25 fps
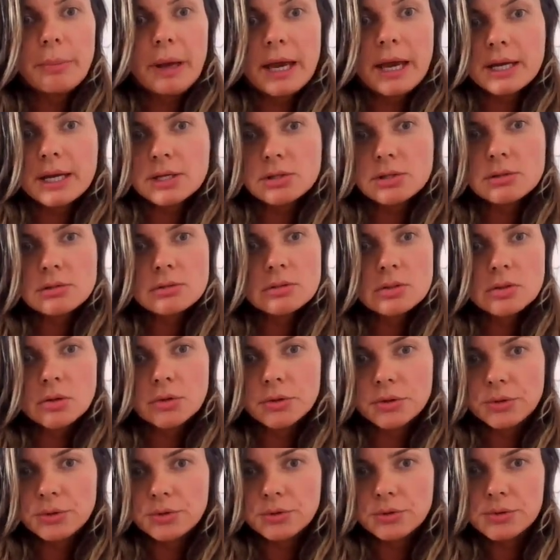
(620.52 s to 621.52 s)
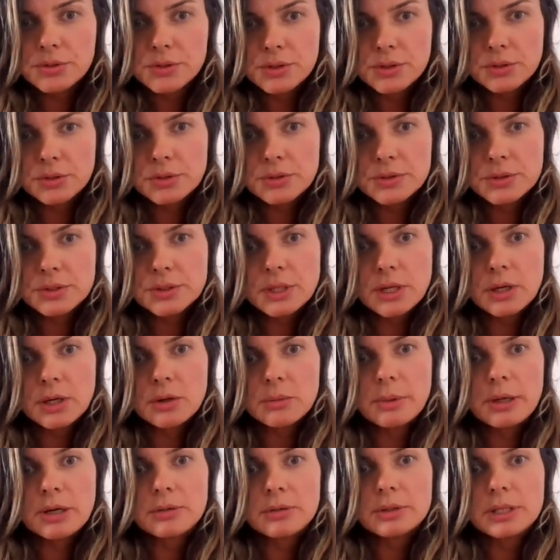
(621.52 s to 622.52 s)
patients or users
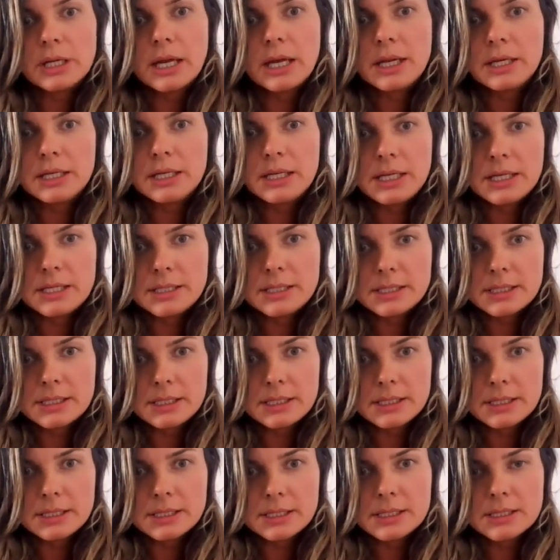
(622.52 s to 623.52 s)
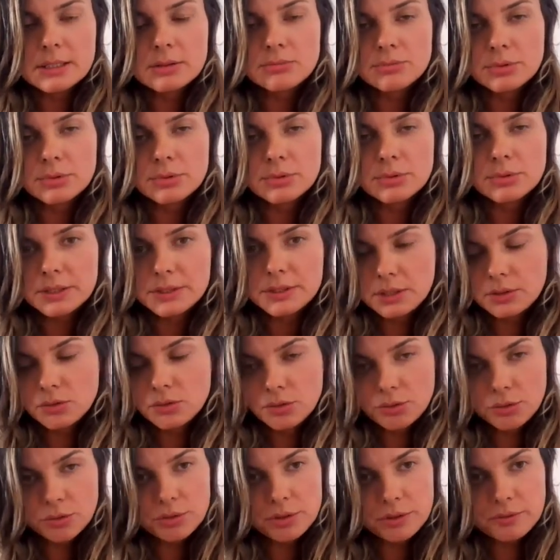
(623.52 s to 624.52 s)
about any incidents related
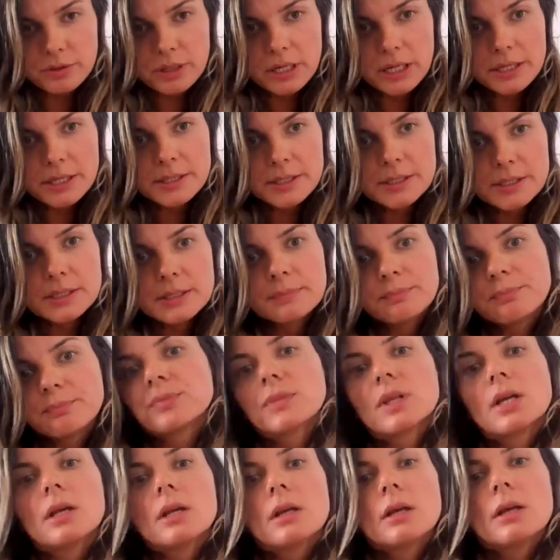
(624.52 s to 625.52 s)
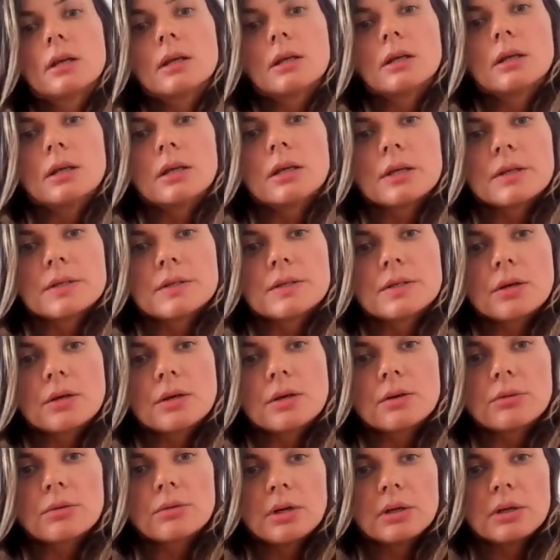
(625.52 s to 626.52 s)
to a device.
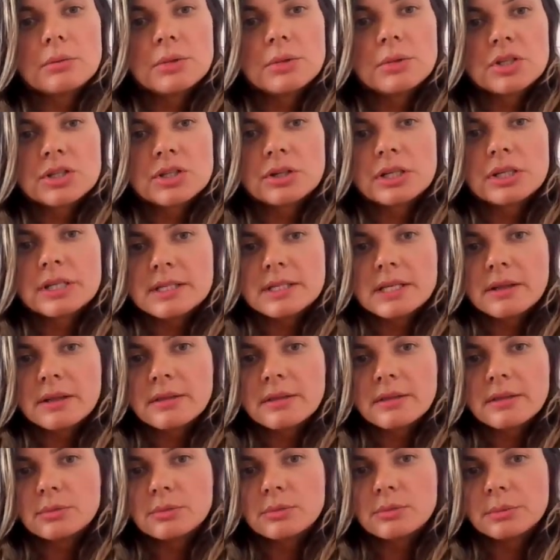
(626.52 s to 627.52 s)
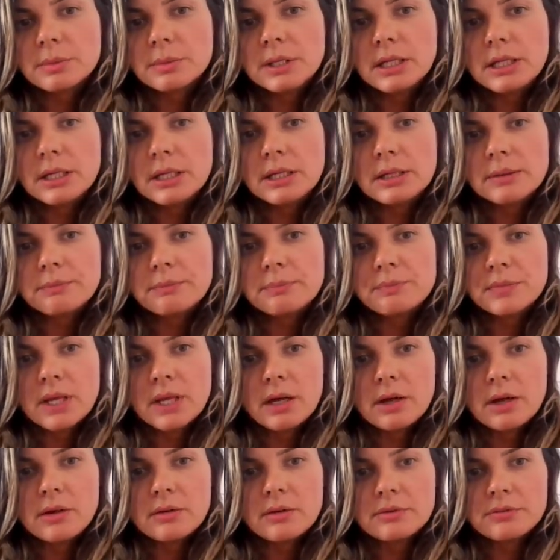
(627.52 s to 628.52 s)
So the MHRA said there will be
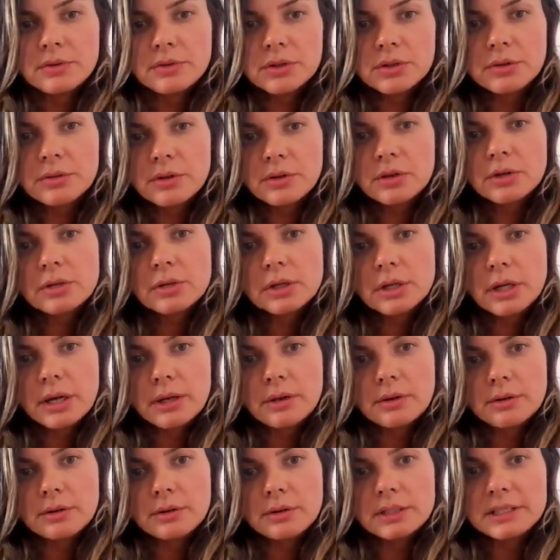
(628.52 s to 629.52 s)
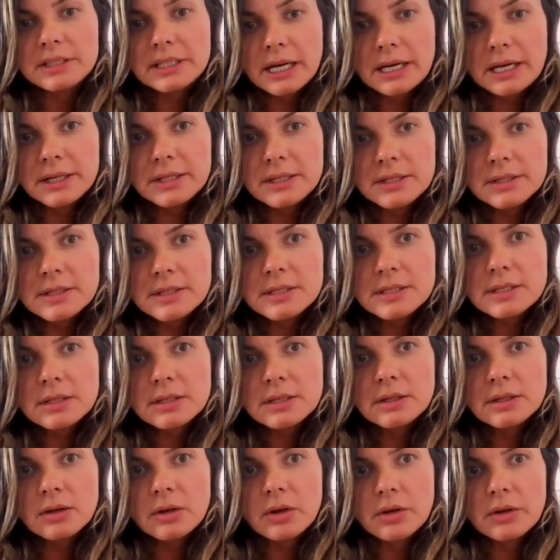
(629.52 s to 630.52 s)
further guidance
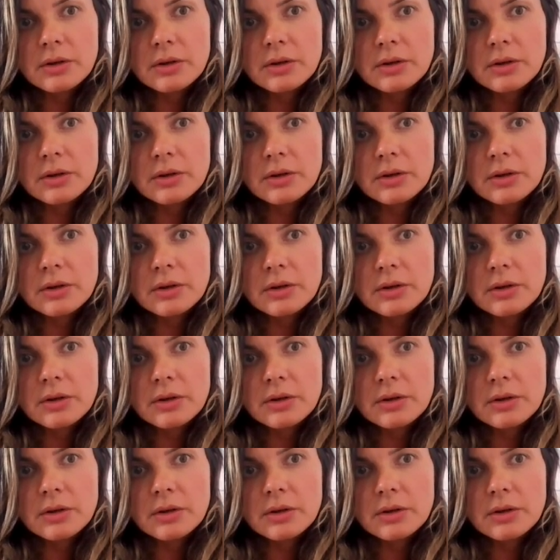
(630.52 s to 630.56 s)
